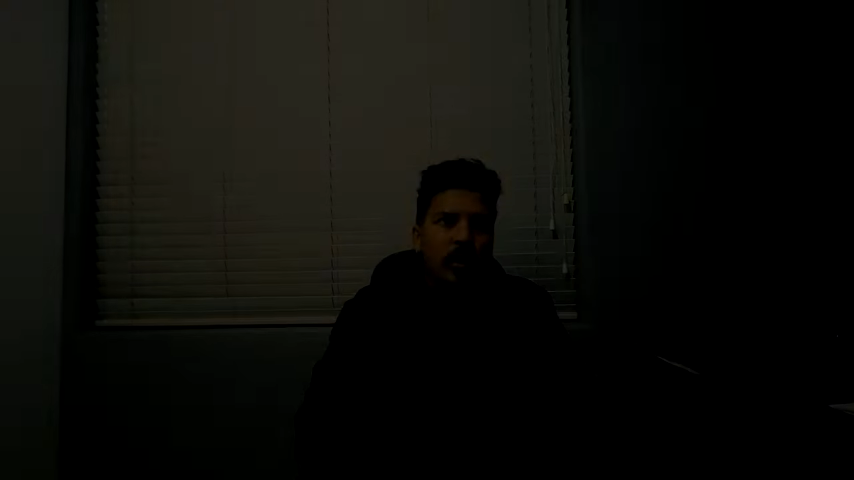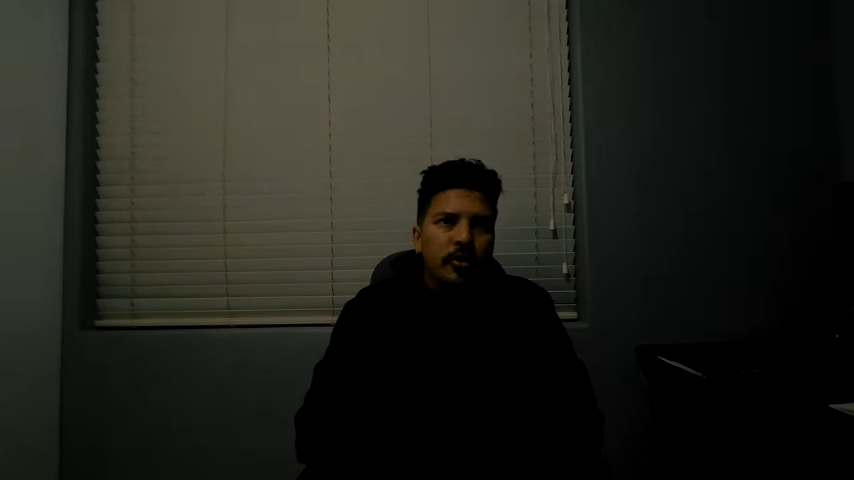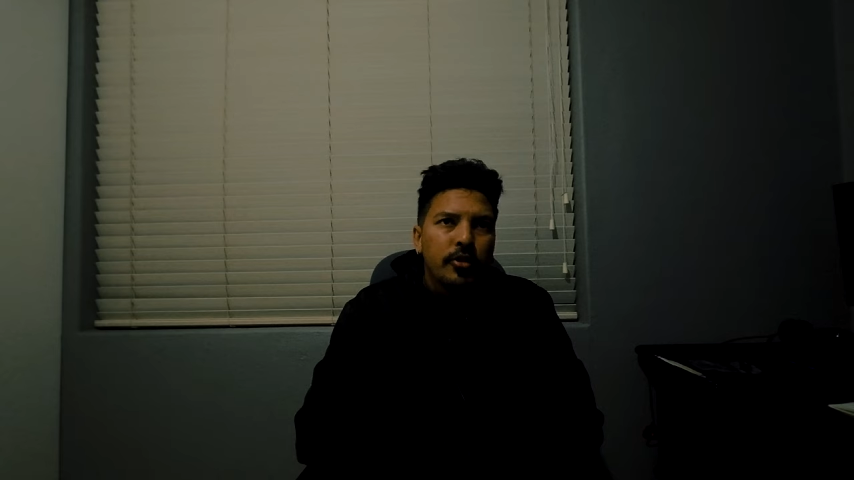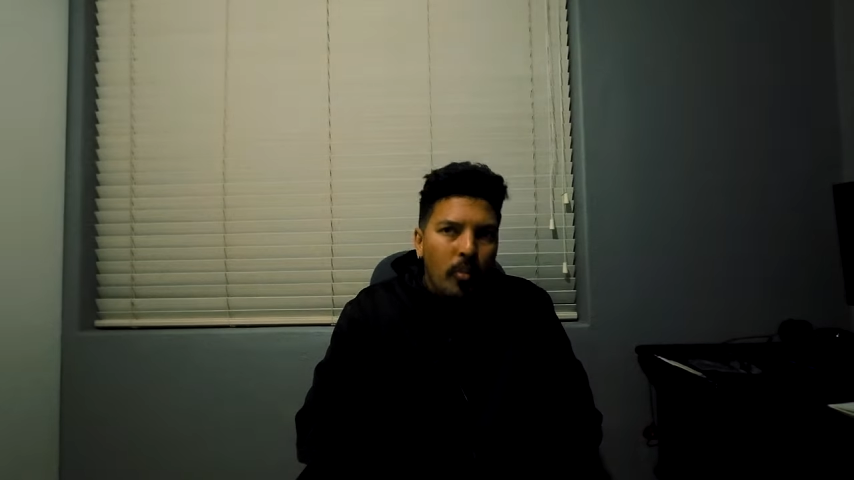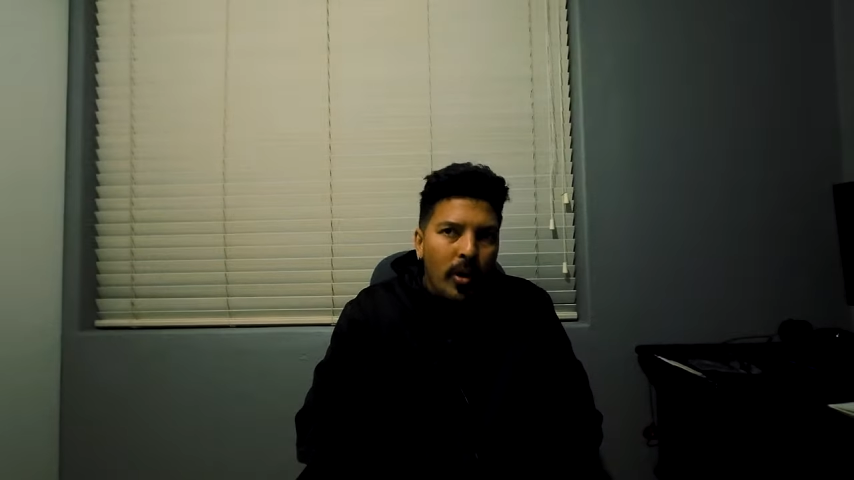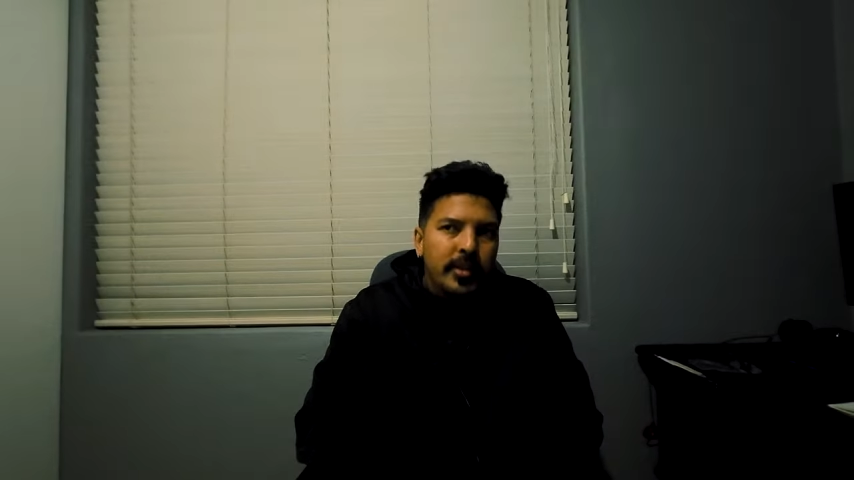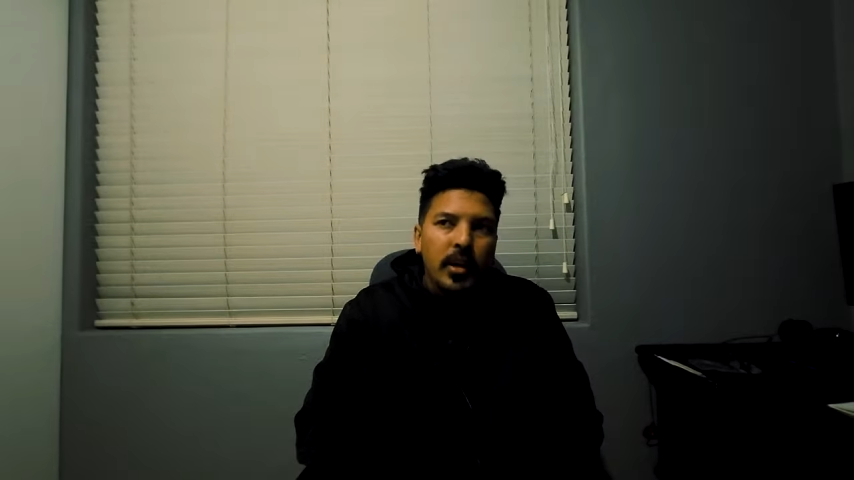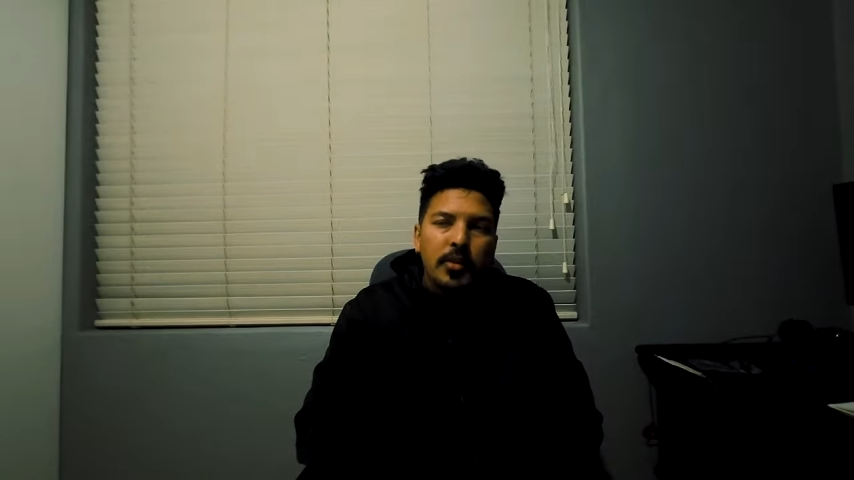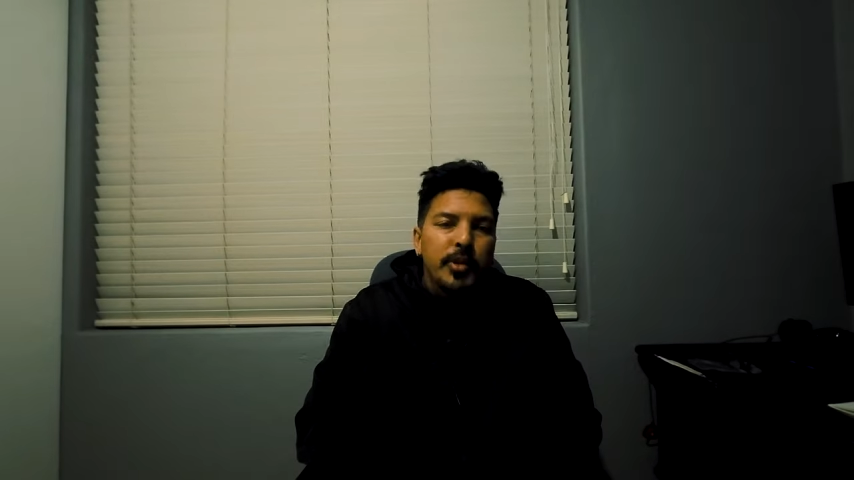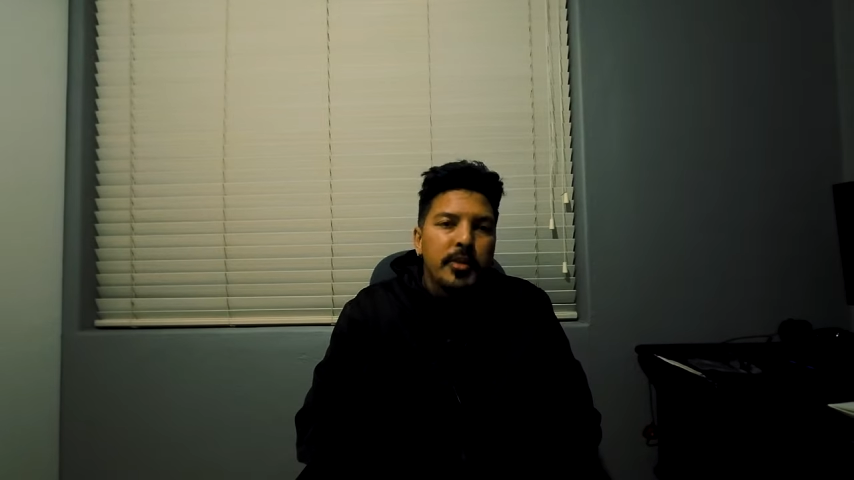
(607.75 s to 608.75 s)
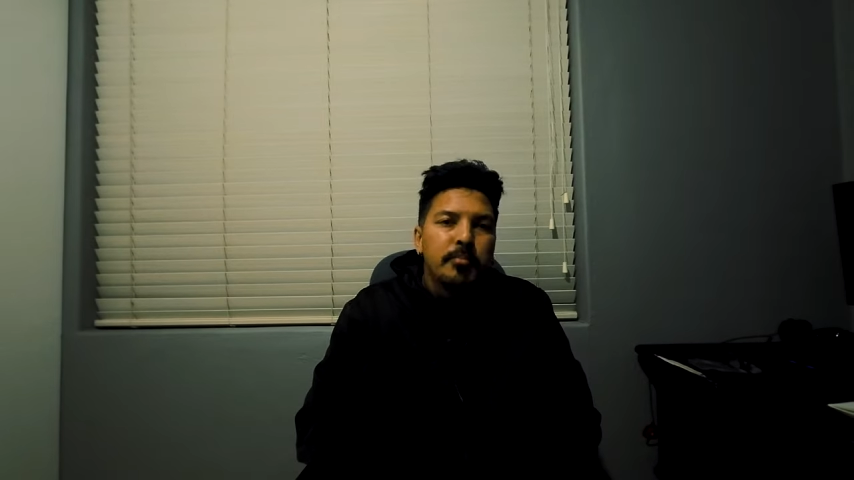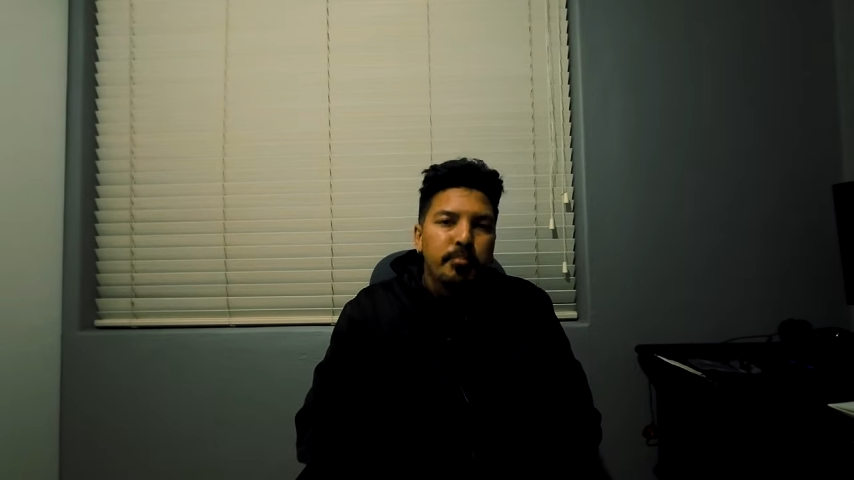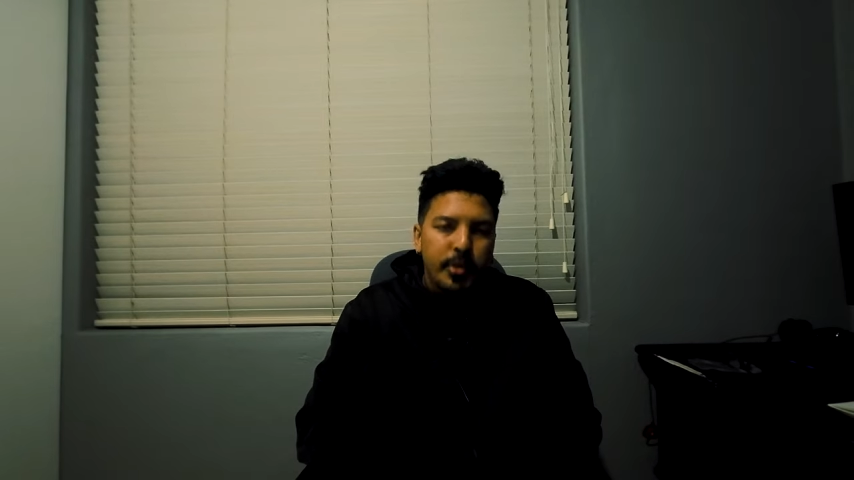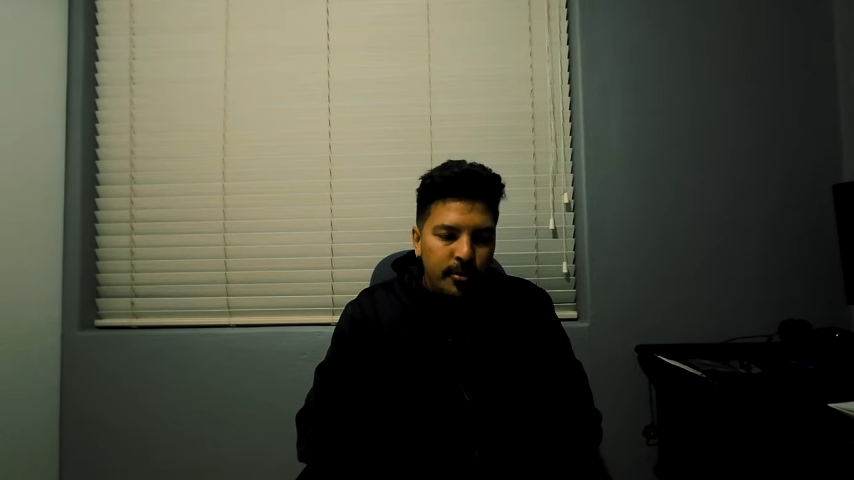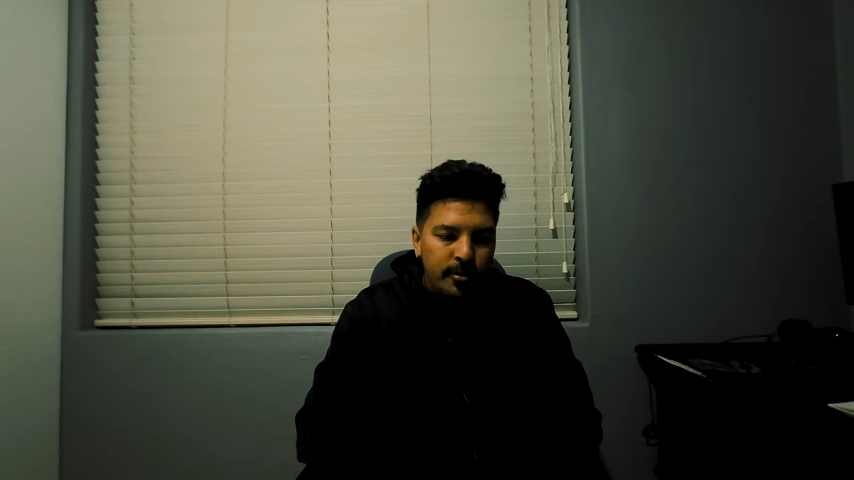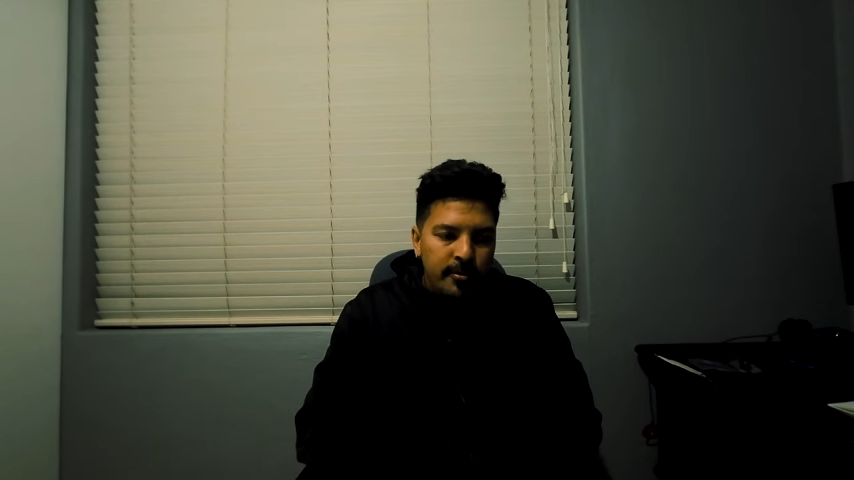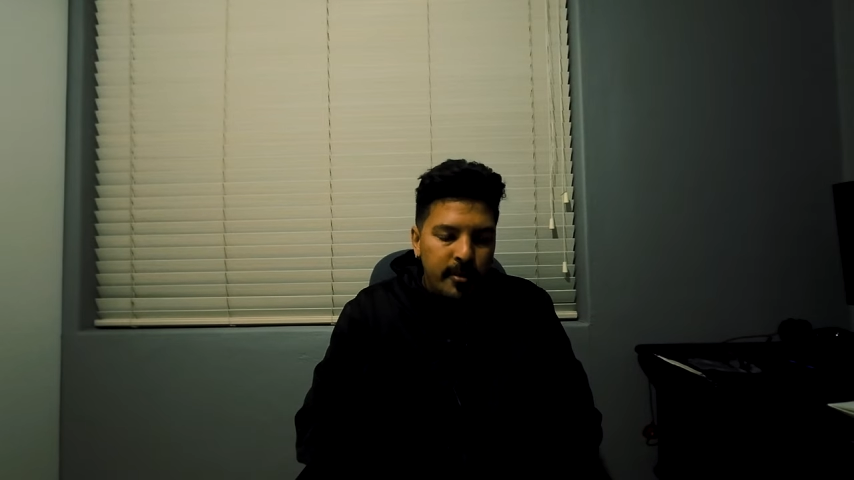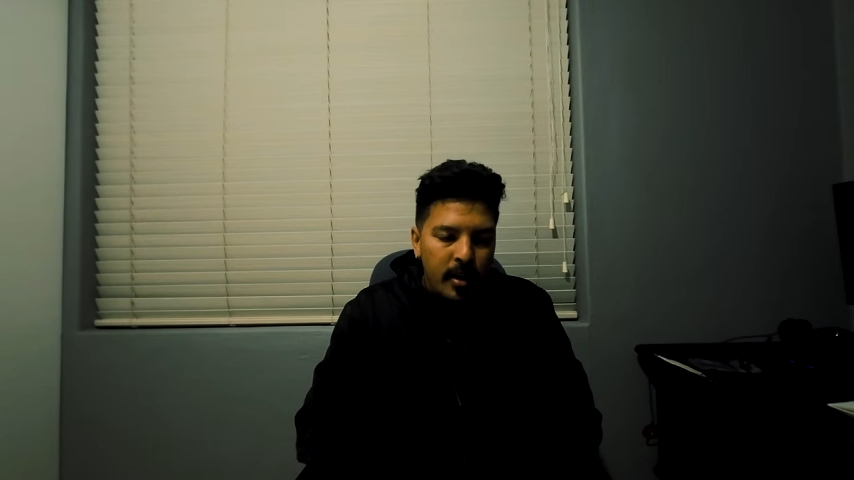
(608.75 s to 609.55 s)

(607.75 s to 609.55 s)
So what can we improve?